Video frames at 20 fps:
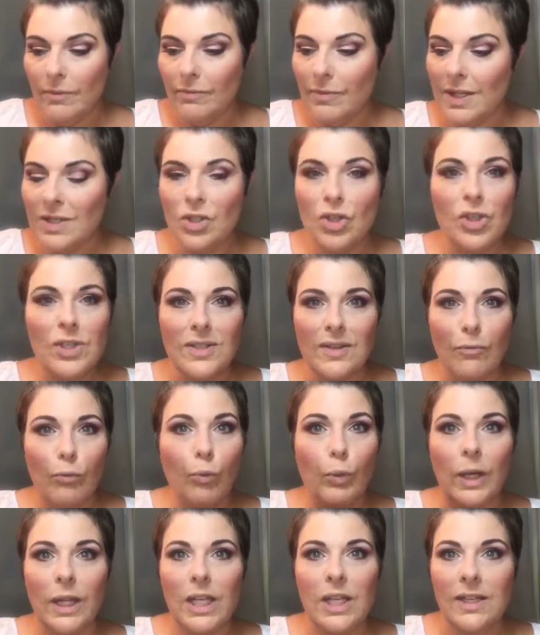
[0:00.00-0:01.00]
This is just a
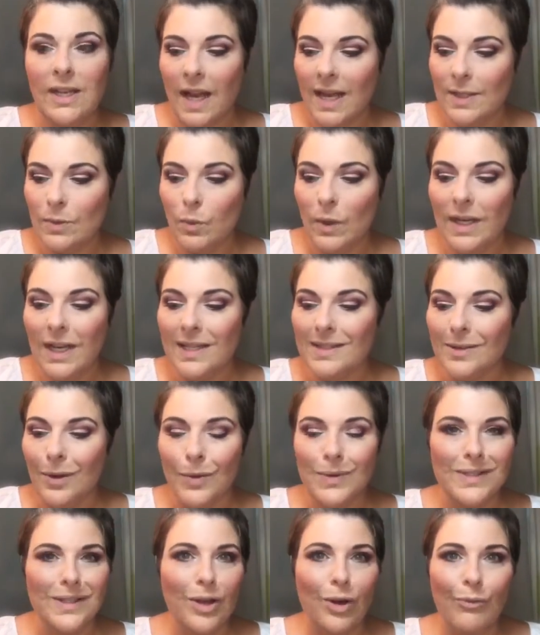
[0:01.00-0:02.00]
really nice one. It's
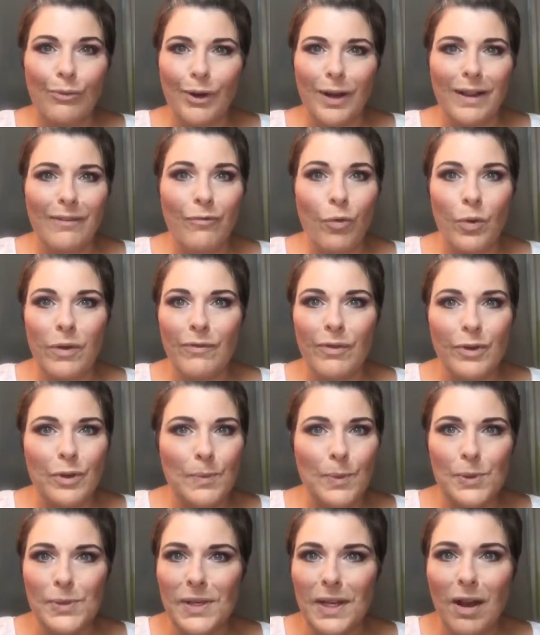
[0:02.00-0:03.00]
on sale for like
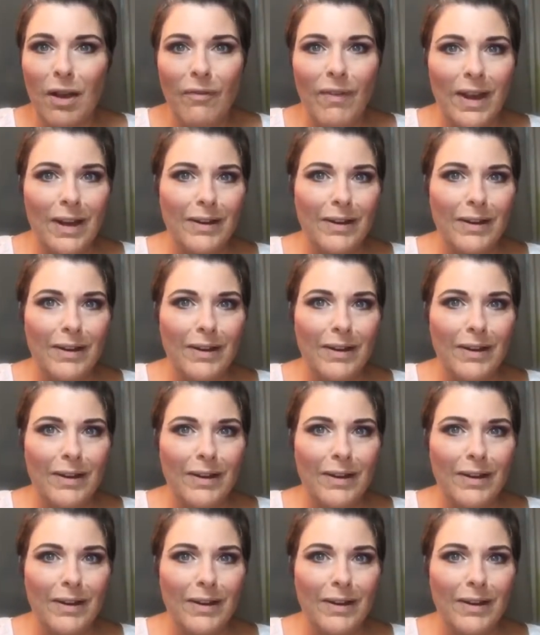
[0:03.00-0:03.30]
40-50% off.